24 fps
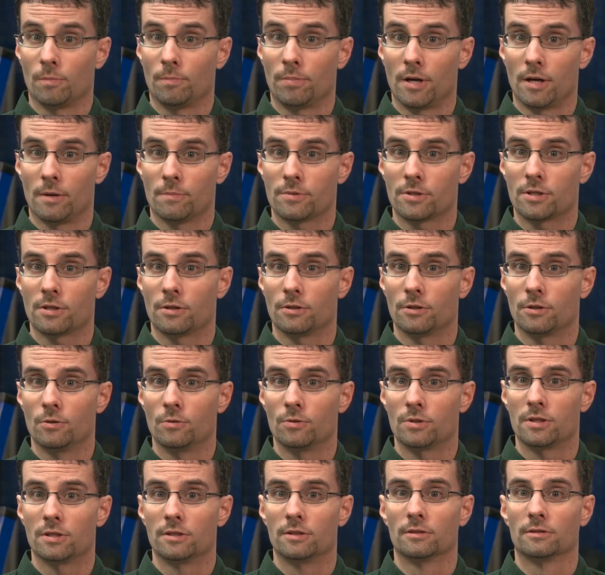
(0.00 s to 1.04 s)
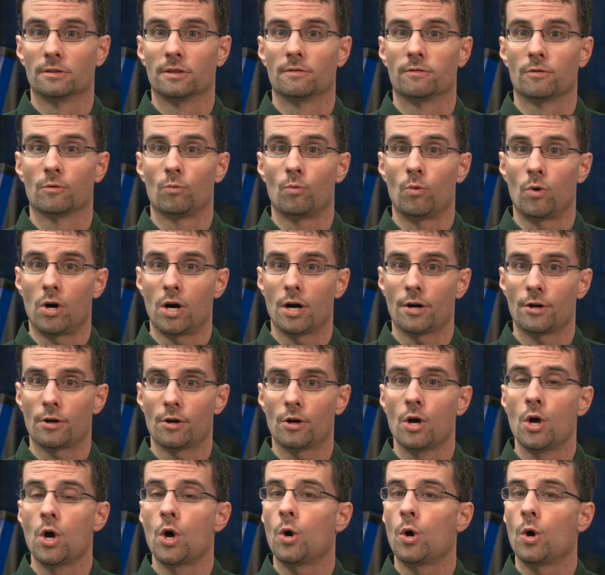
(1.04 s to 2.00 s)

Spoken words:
pumps are used to deliver water